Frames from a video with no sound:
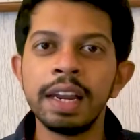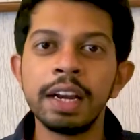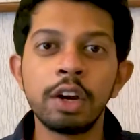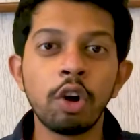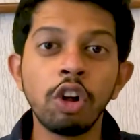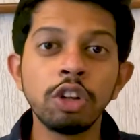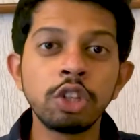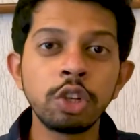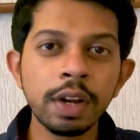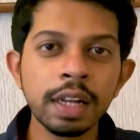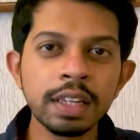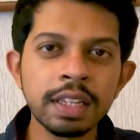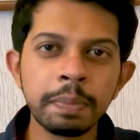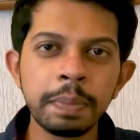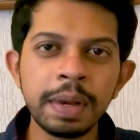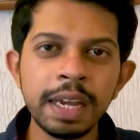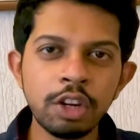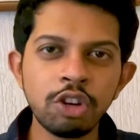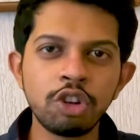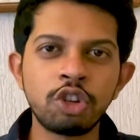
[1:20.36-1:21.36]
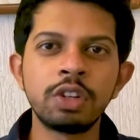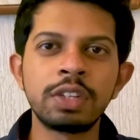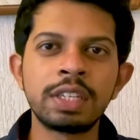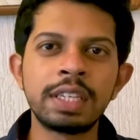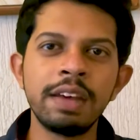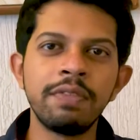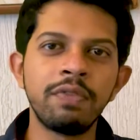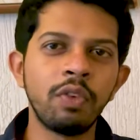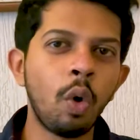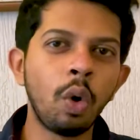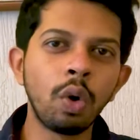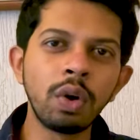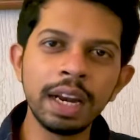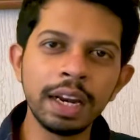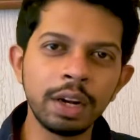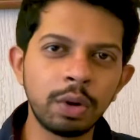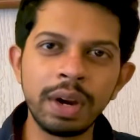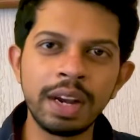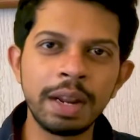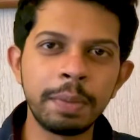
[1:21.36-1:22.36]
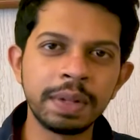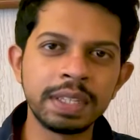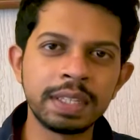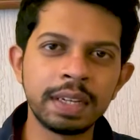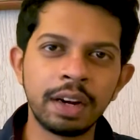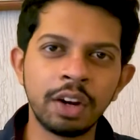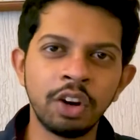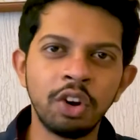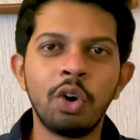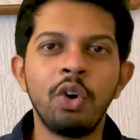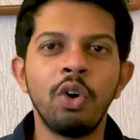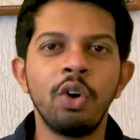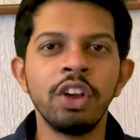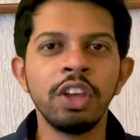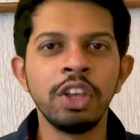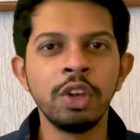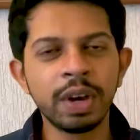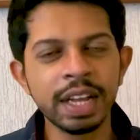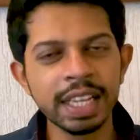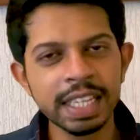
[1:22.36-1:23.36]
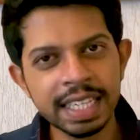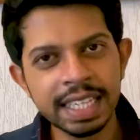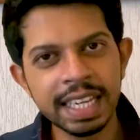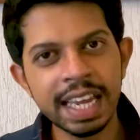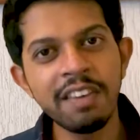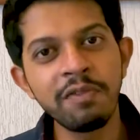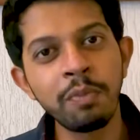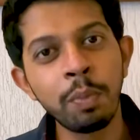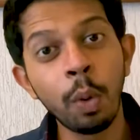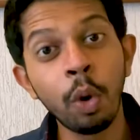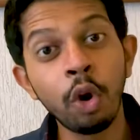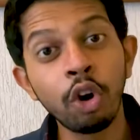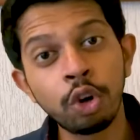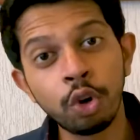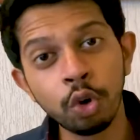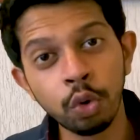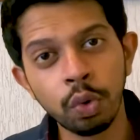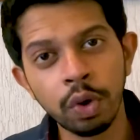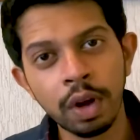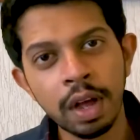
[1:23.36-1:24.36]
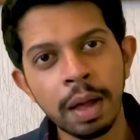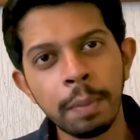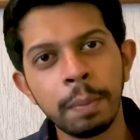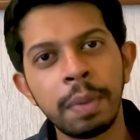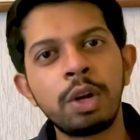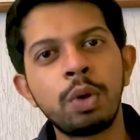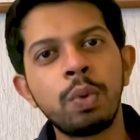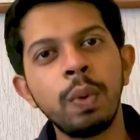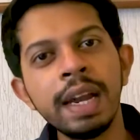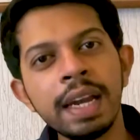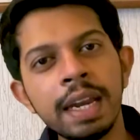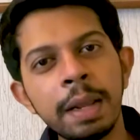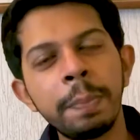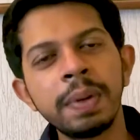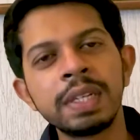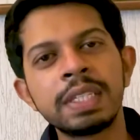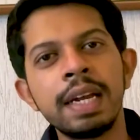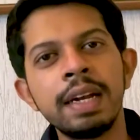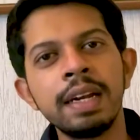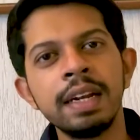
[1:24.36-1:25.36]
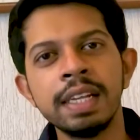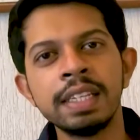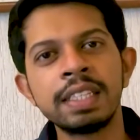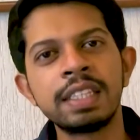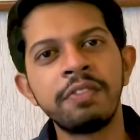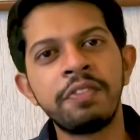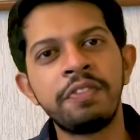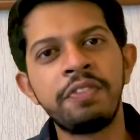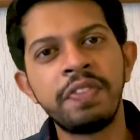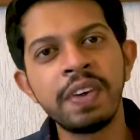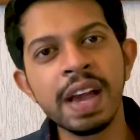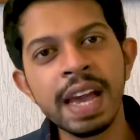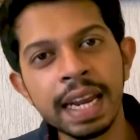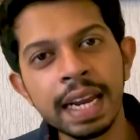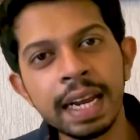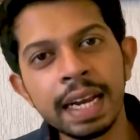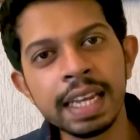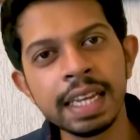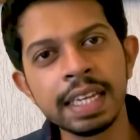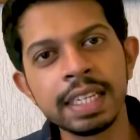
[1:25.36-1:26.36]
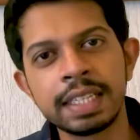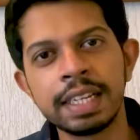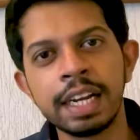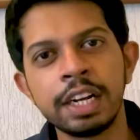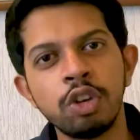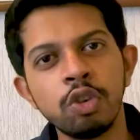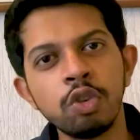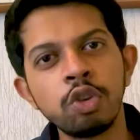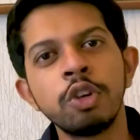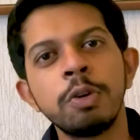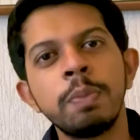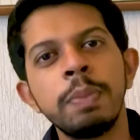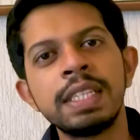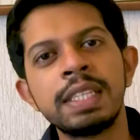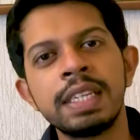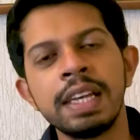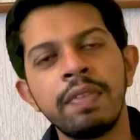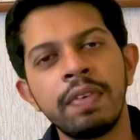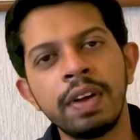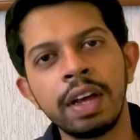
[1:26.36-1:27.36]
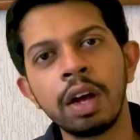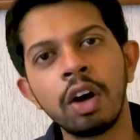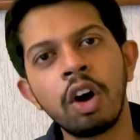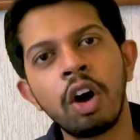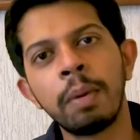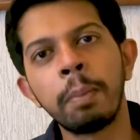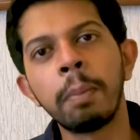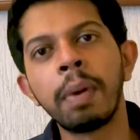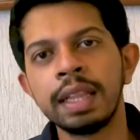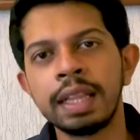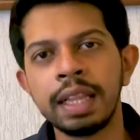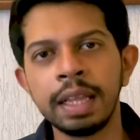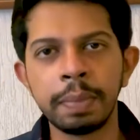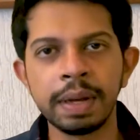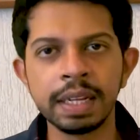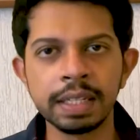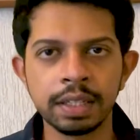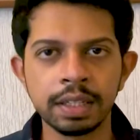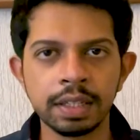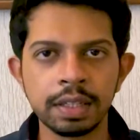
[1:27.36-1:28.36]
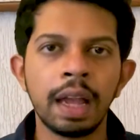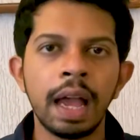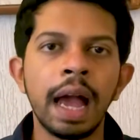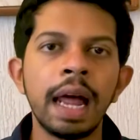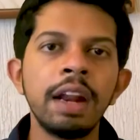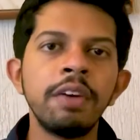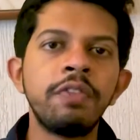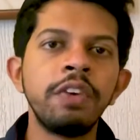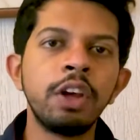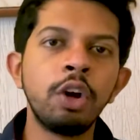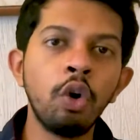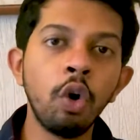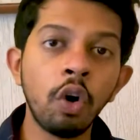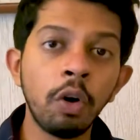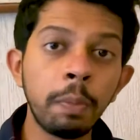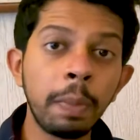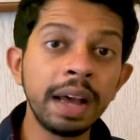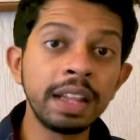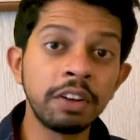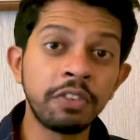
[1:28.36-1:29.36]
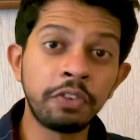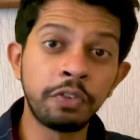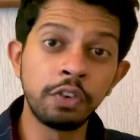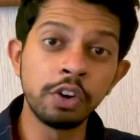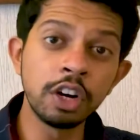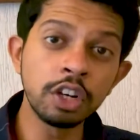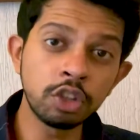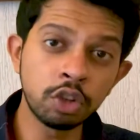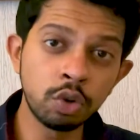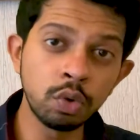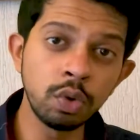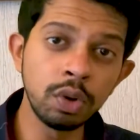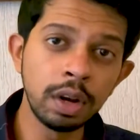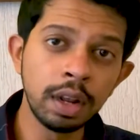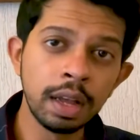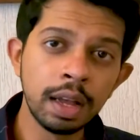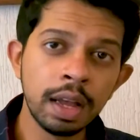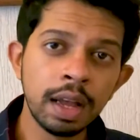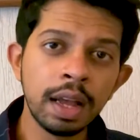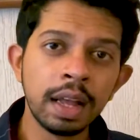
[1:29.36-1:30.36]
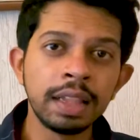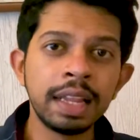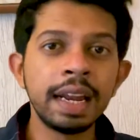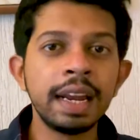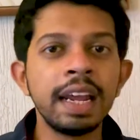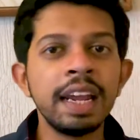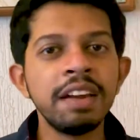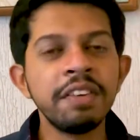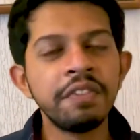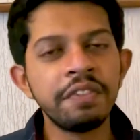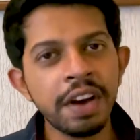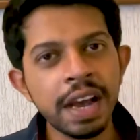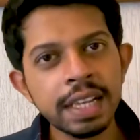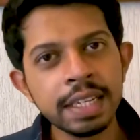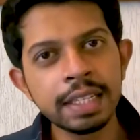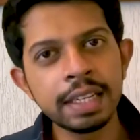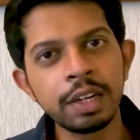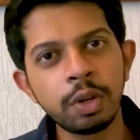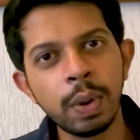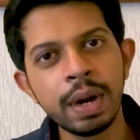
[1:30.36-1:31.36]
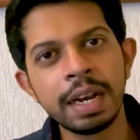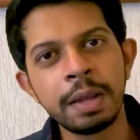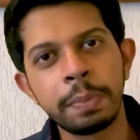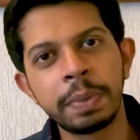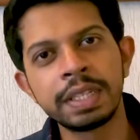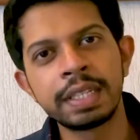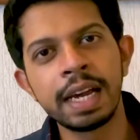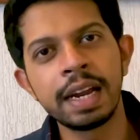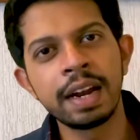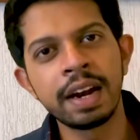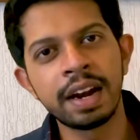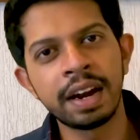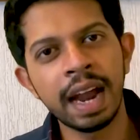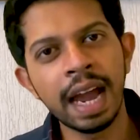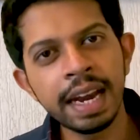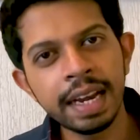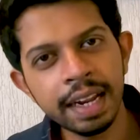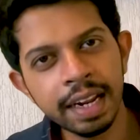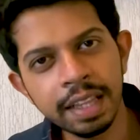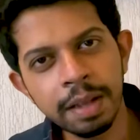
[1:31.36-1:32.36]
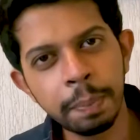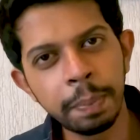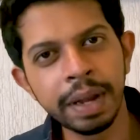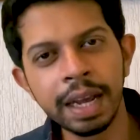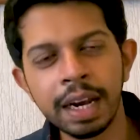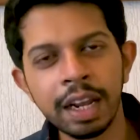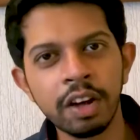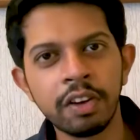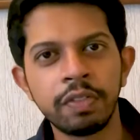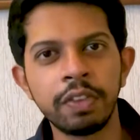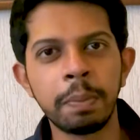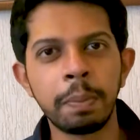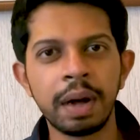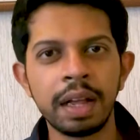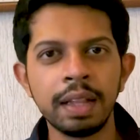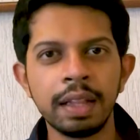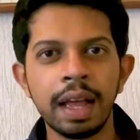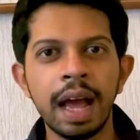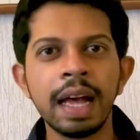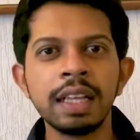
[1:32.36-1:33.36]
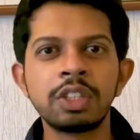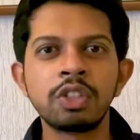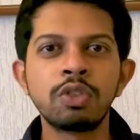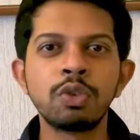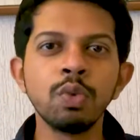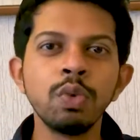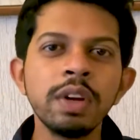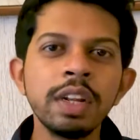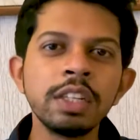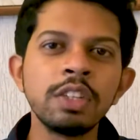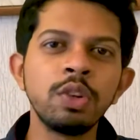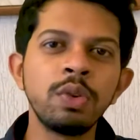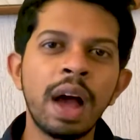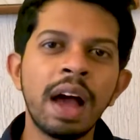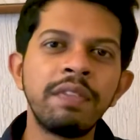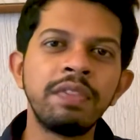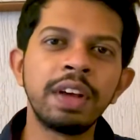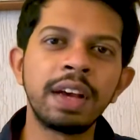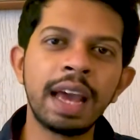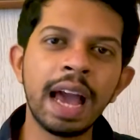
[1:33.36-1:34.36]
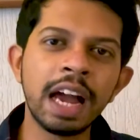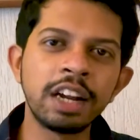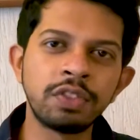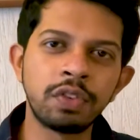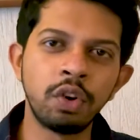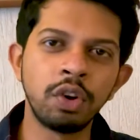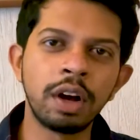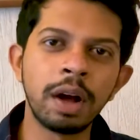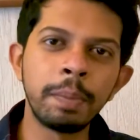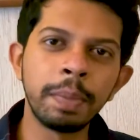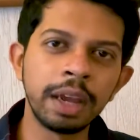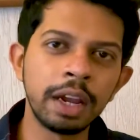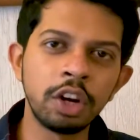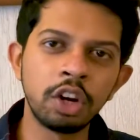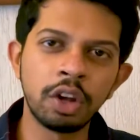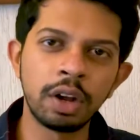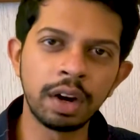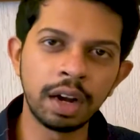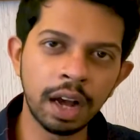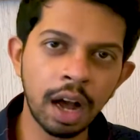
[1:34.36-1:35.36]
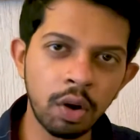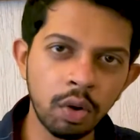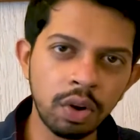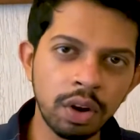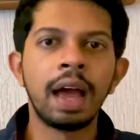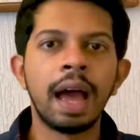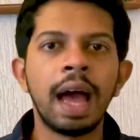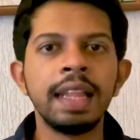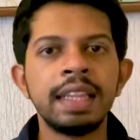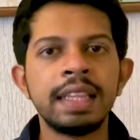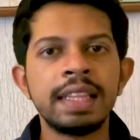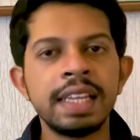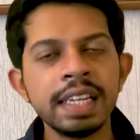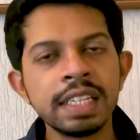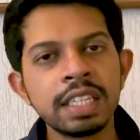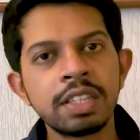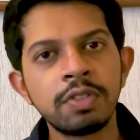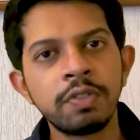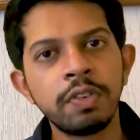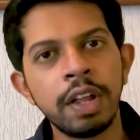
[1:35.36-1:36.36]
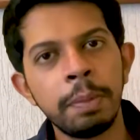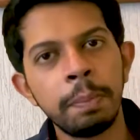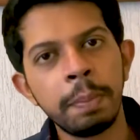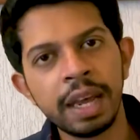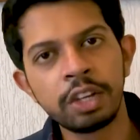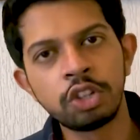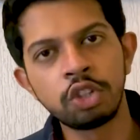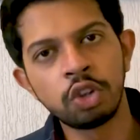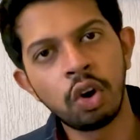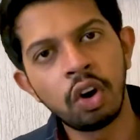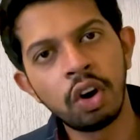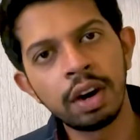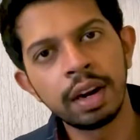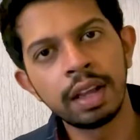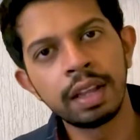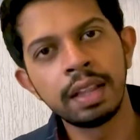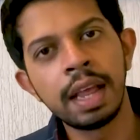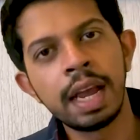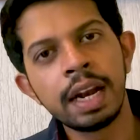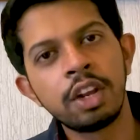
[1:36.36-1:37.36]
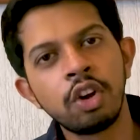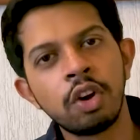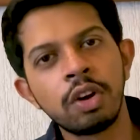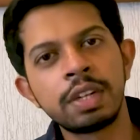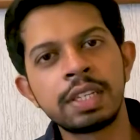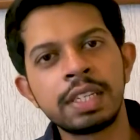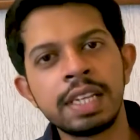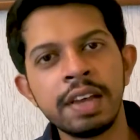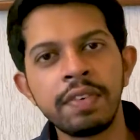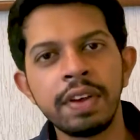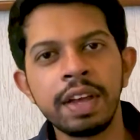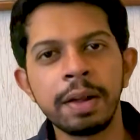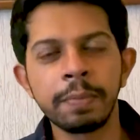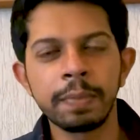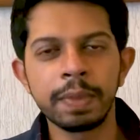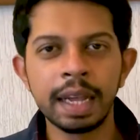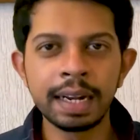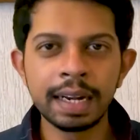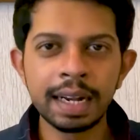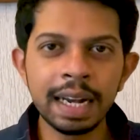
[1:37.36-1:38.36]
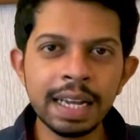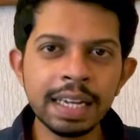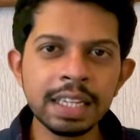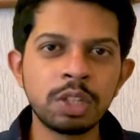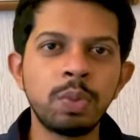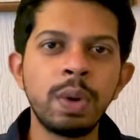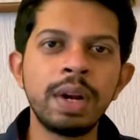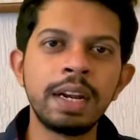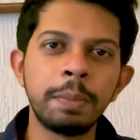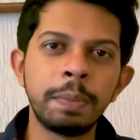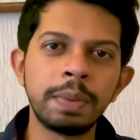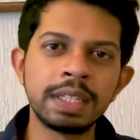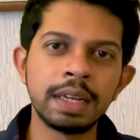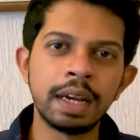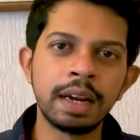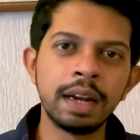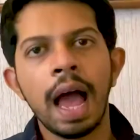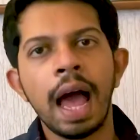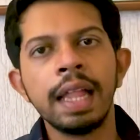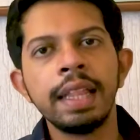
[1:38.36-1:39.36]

It also doesn't mean you should save only 20%. No, you can save more too. But 20% is the very least that you should be saving on a monthly basis. And if we go by the first rule, then invest the 20% right at the beginning of the month as soon as you have the cash flow coming into your account. And this will make sure that you're saving at least 20%.